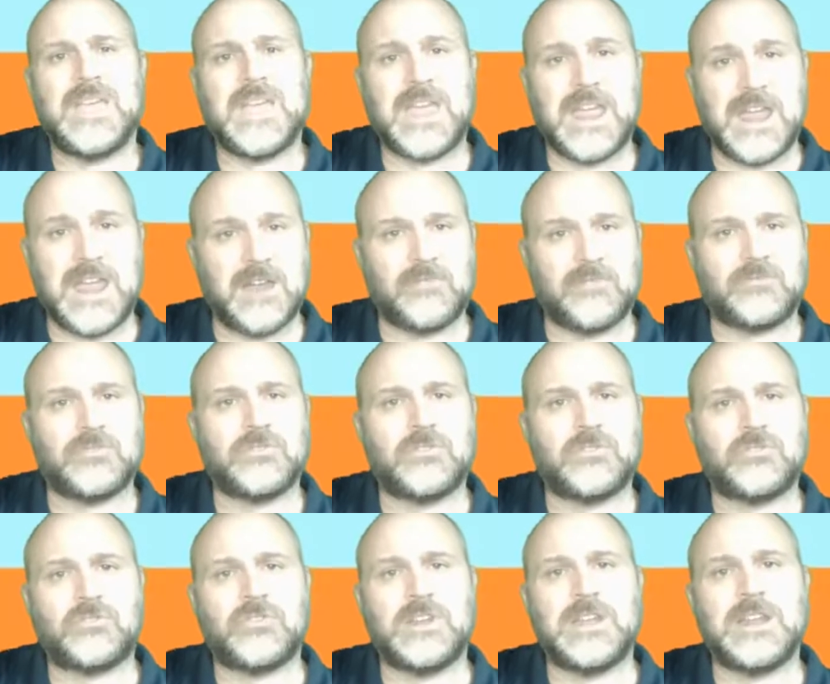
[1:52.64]
After
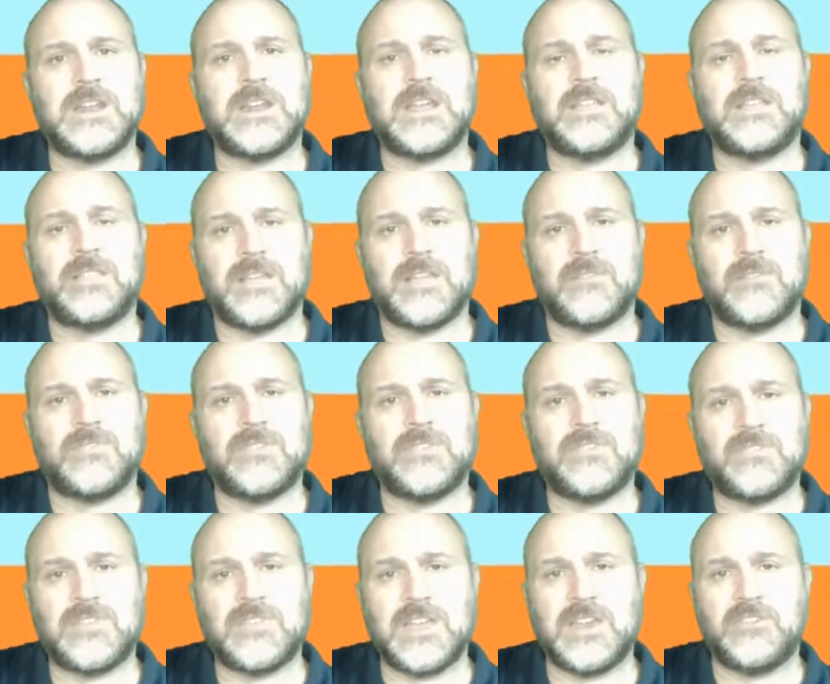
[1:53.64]
the train had left the
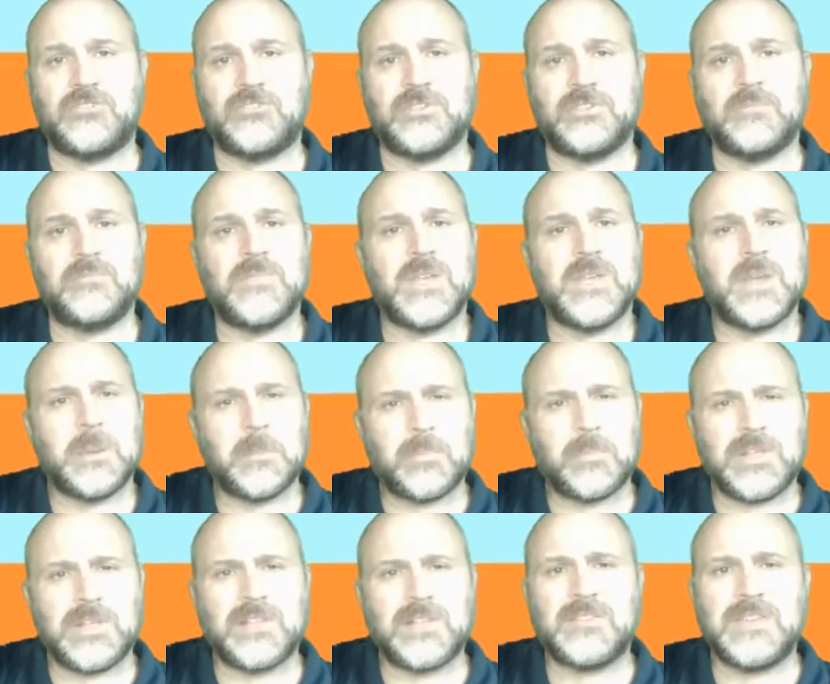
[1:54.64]
station,
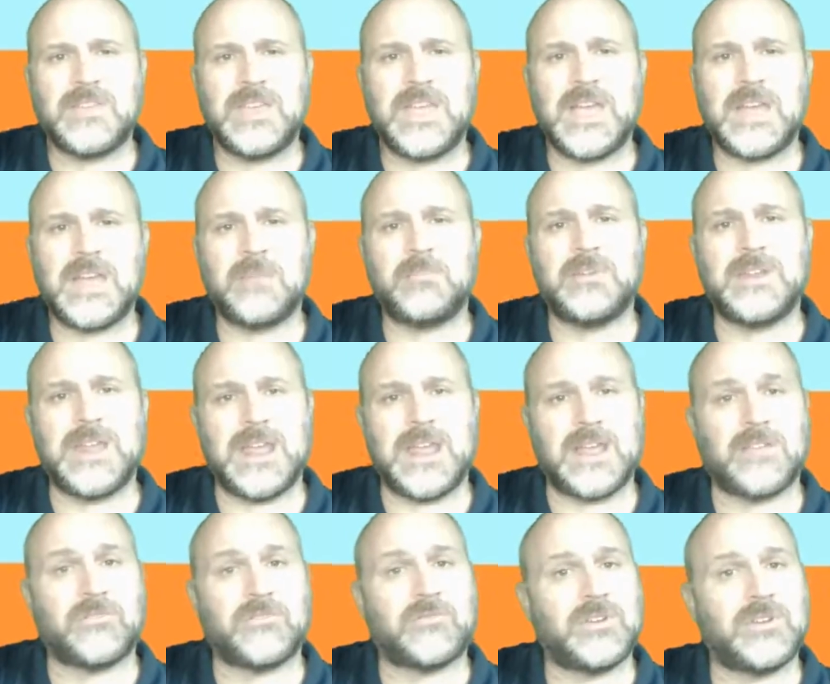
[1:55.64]
Plessy had been
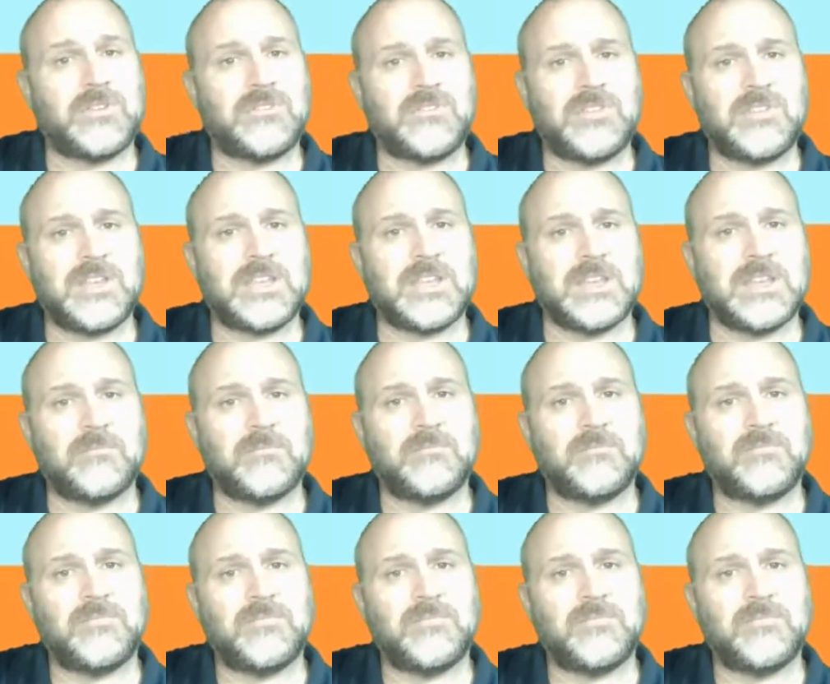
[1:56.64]
asked for his ticket.